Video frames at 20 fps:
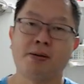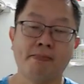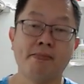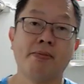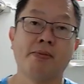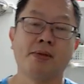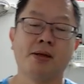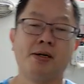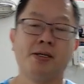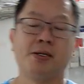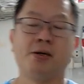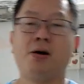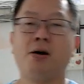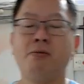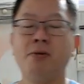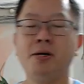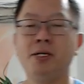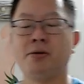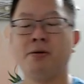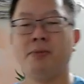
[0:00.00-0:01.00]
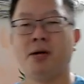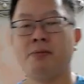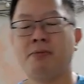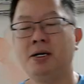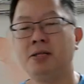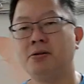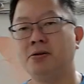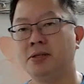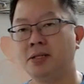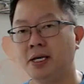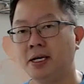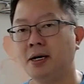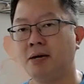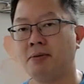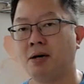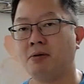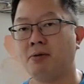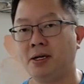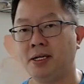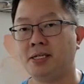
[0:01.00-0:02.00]
So always remember to think
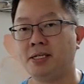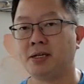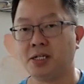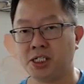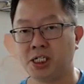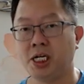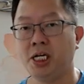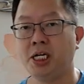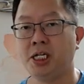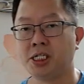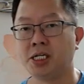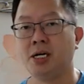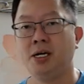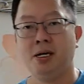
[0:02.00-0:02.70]
about what is unchanged,